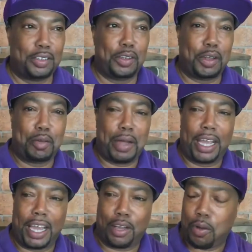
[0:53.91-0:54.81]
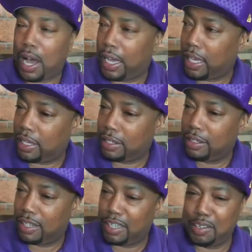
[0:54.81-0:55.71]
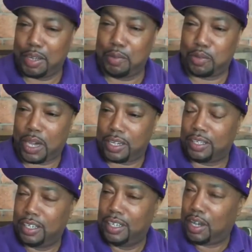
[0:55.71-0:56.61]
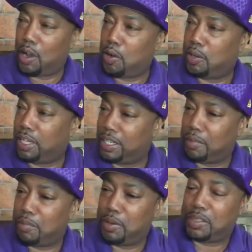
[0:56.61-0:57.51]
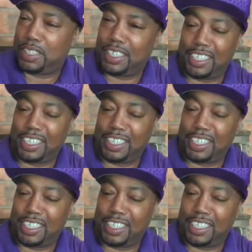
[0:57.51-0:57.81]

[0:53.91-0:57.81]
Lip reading: everybody got quiet and, trying to hold in the emotion.